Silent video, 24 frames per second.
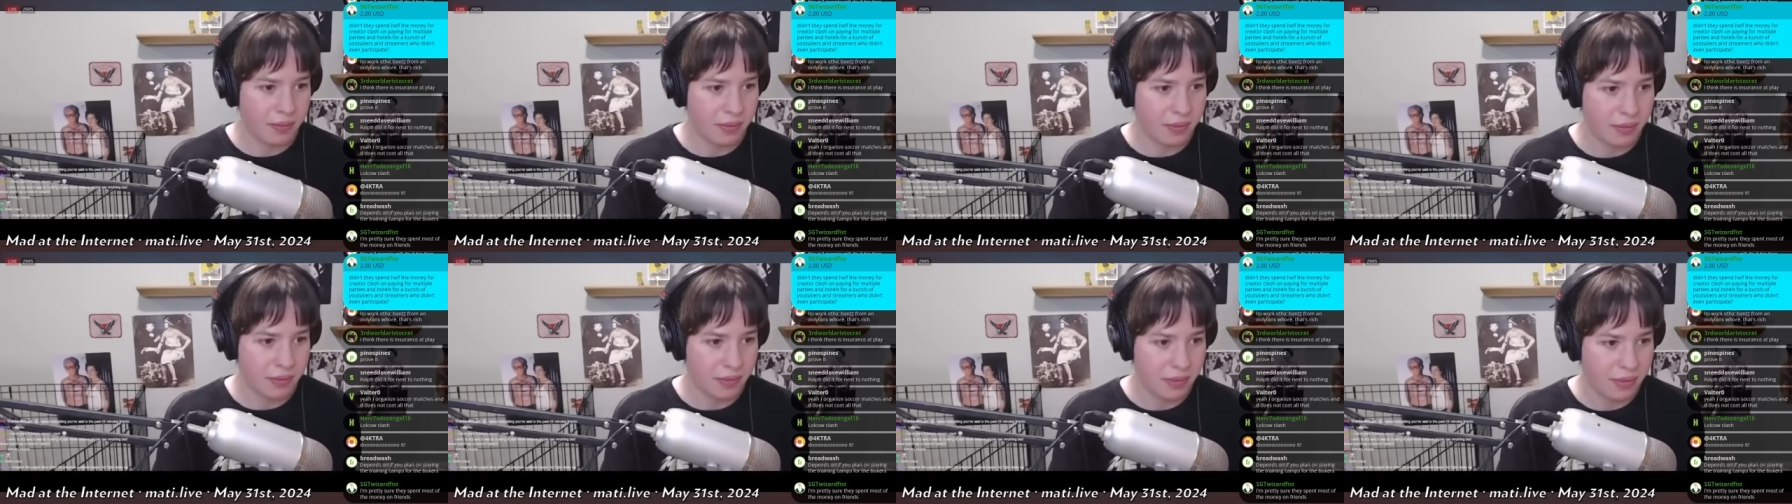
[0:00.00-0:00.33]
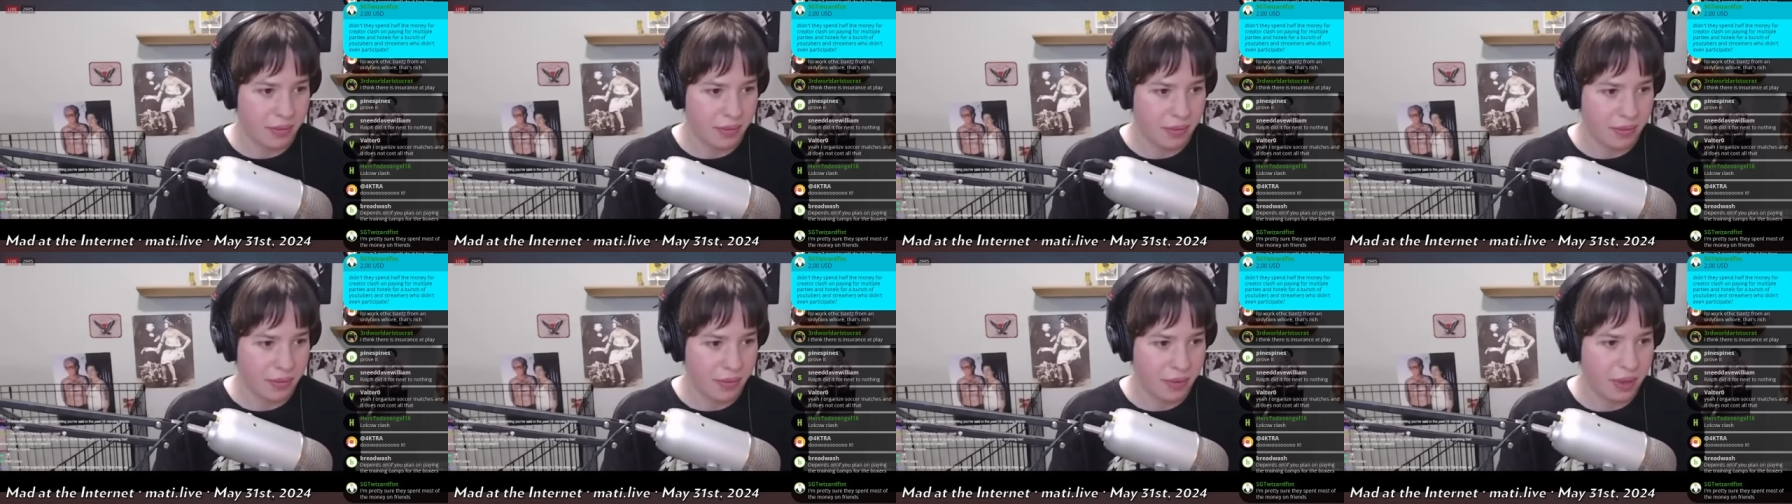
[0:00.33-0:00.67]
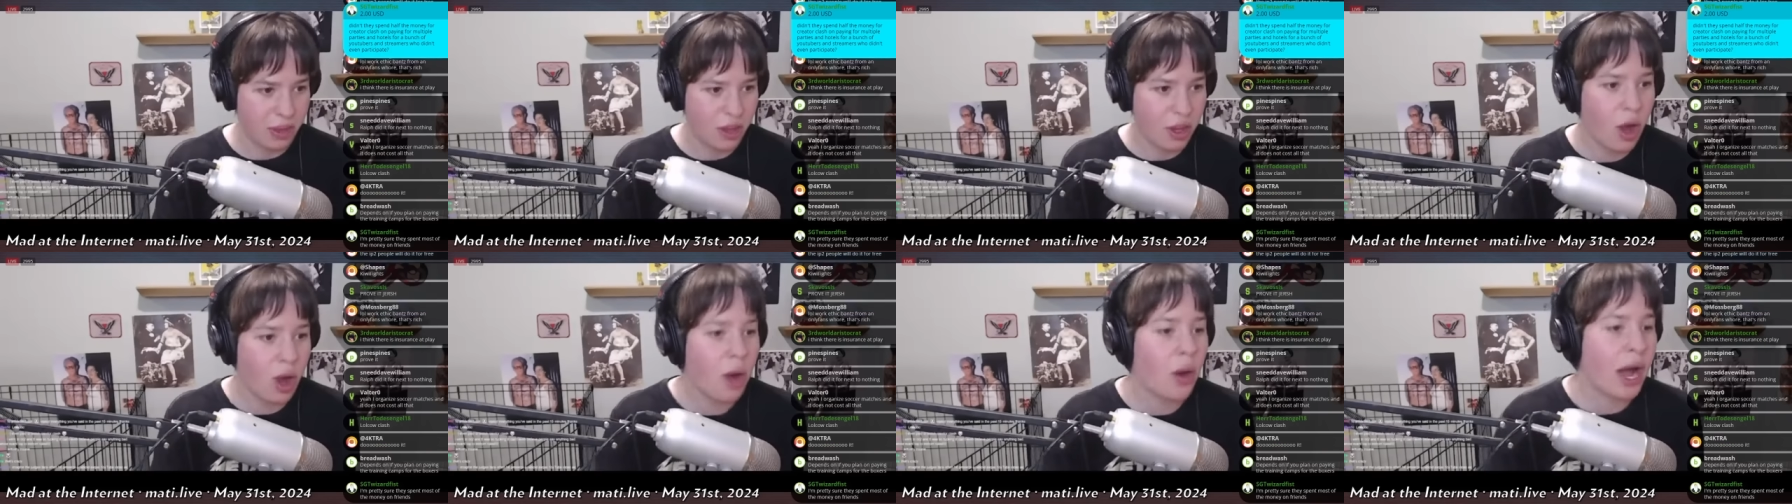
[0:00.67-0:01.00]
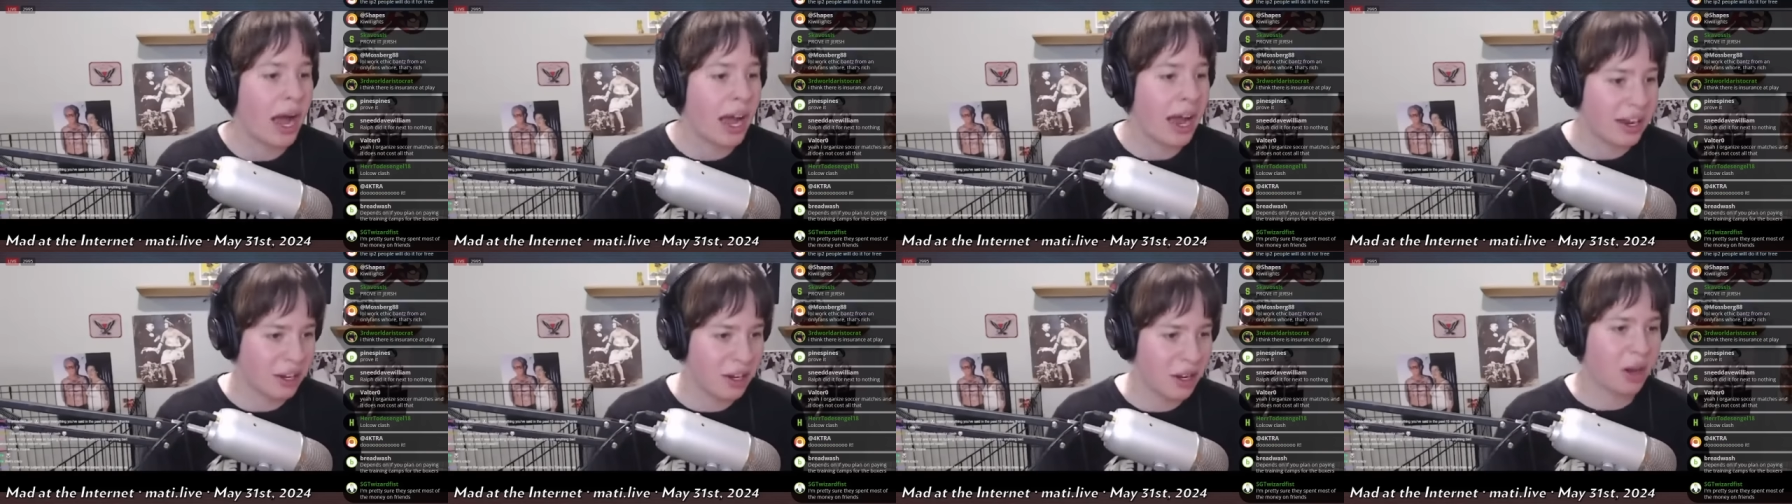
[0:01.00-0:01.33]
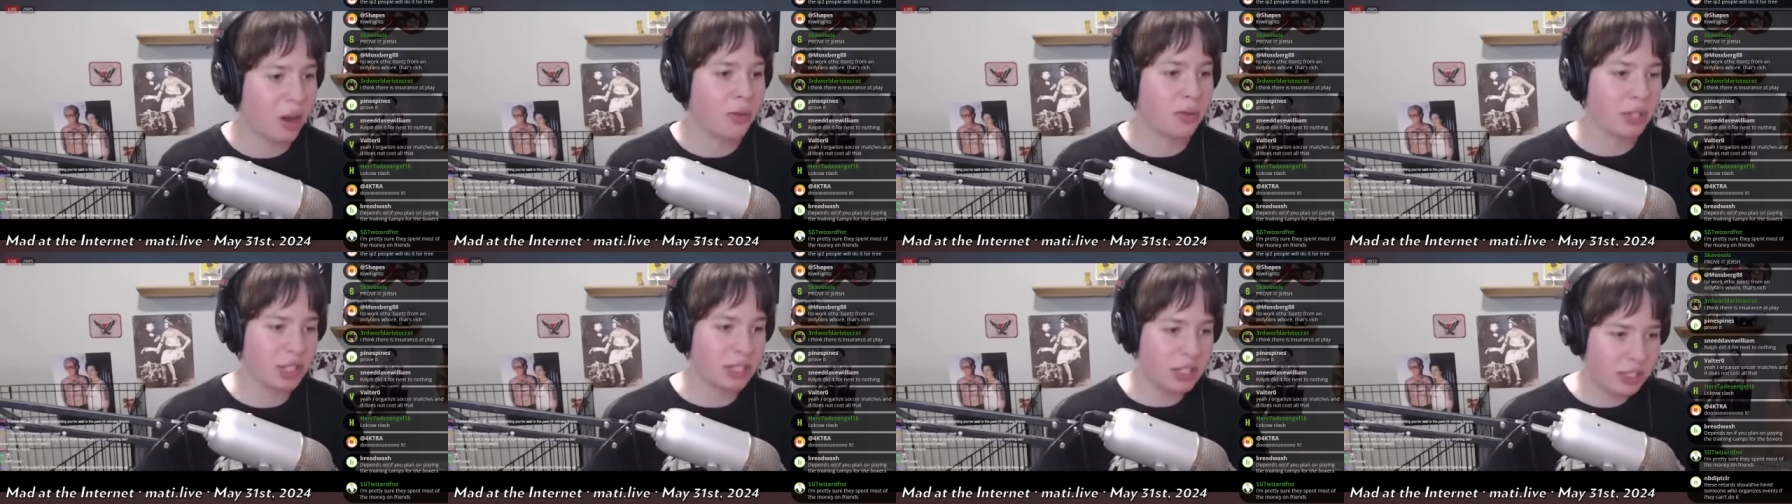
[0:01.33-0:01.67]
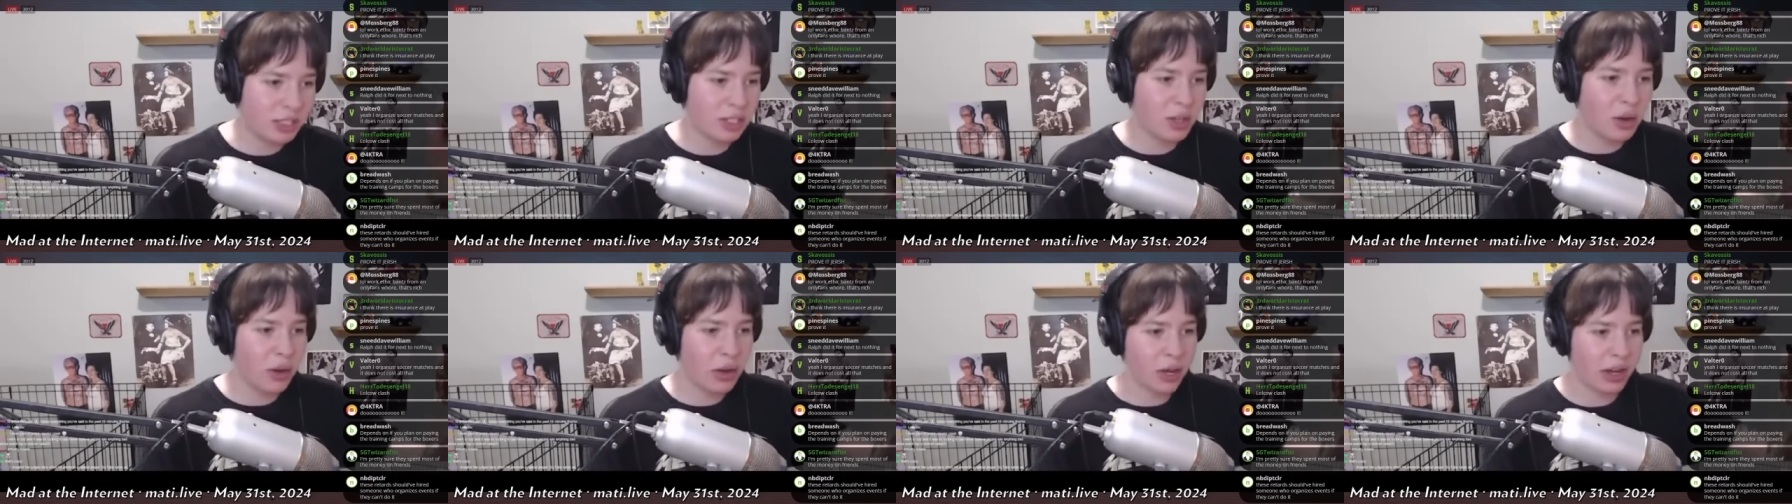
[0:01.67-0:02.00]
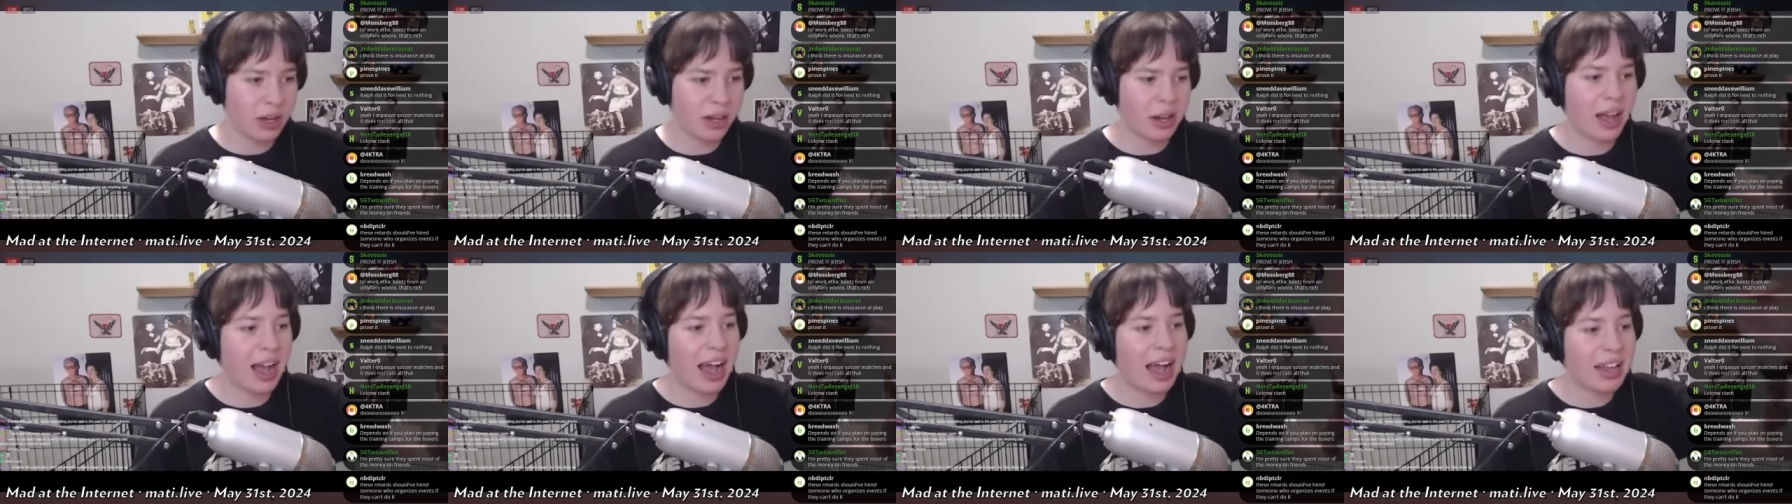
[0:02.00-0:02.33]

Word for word: Crack is getting No, I know. This is going on.